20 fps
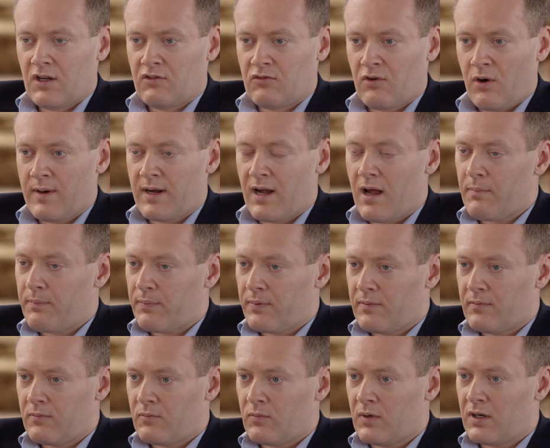growing up,
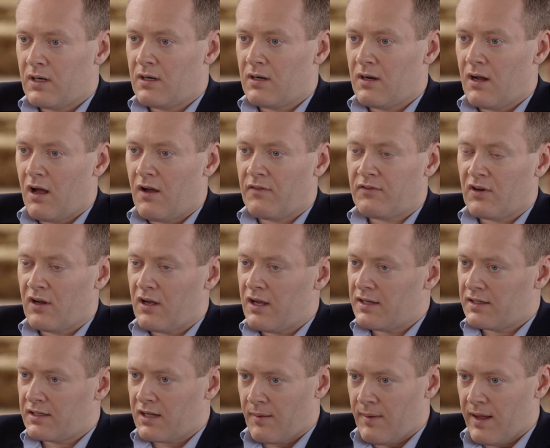after I
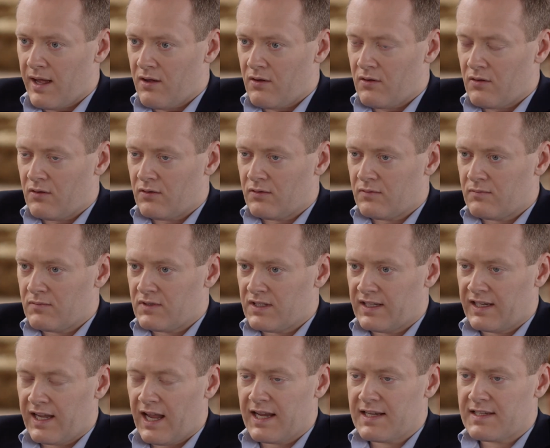had come out onto
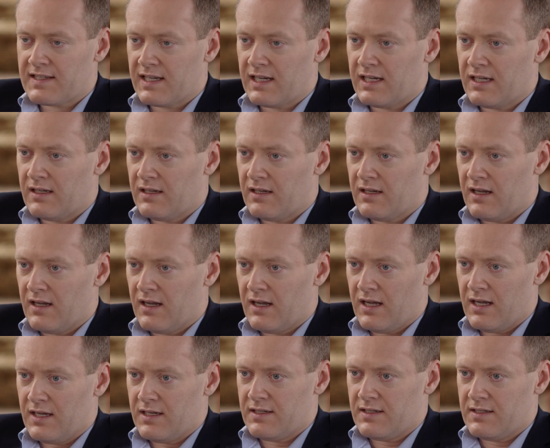the gay scene
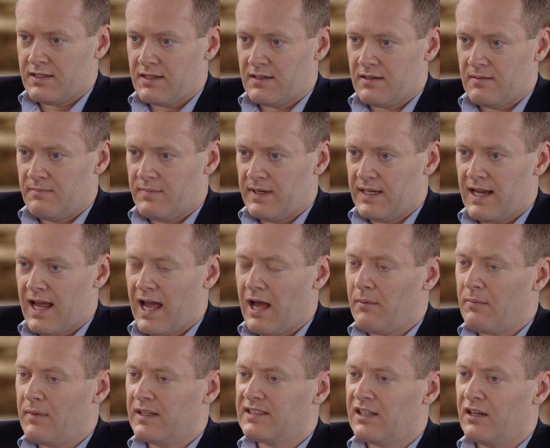and been
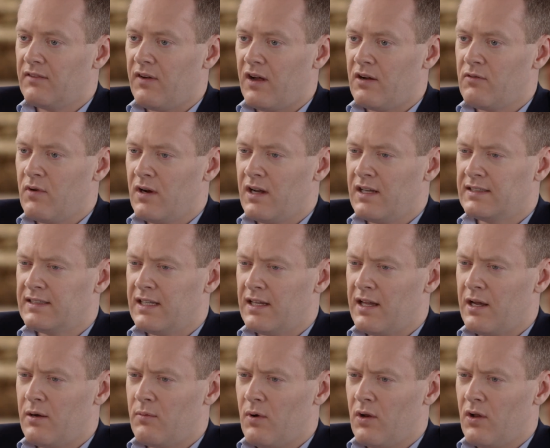out myself, I realized
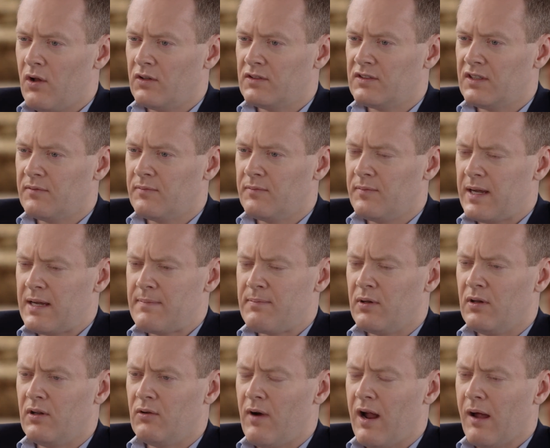that there were lots of
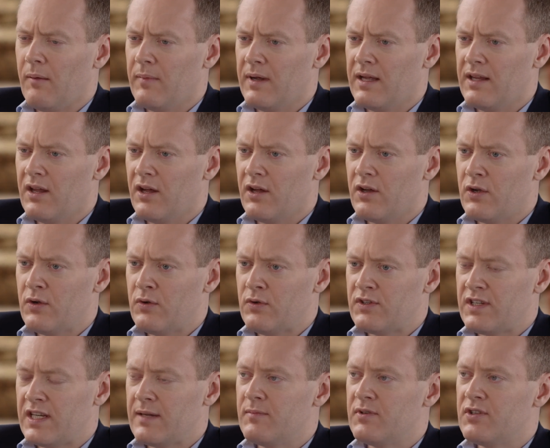people around me that who
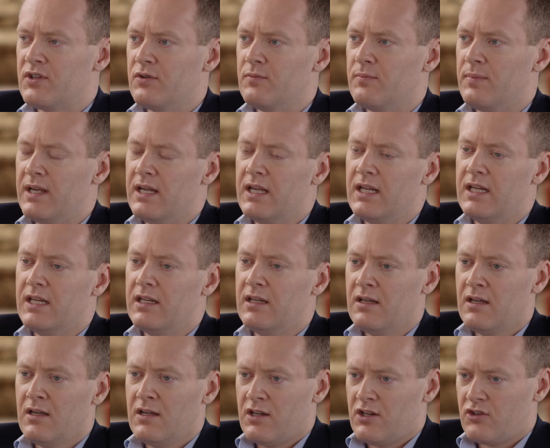seemed to be
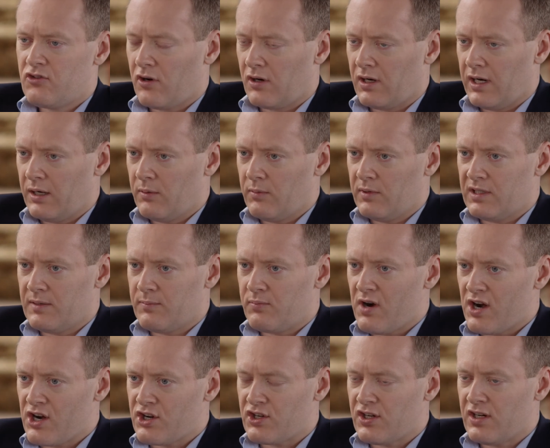struggling with
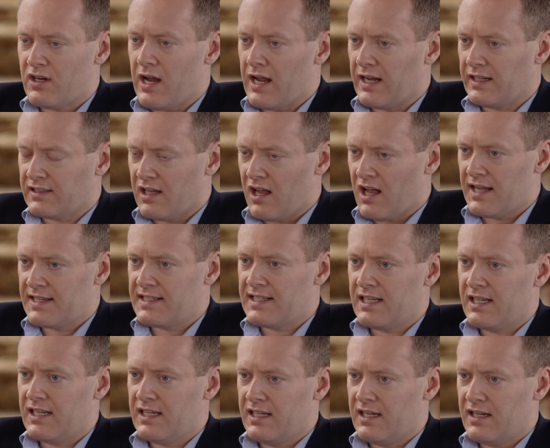depression,
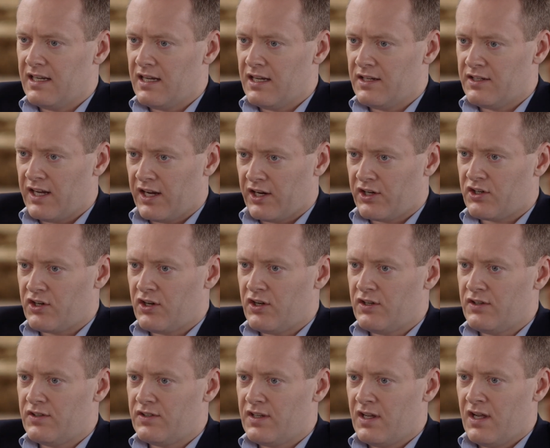anxiety,
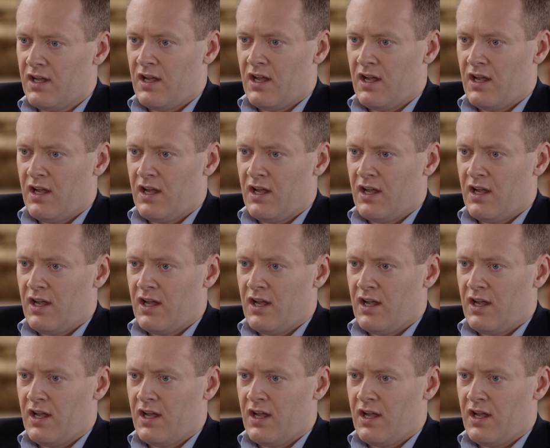addictions,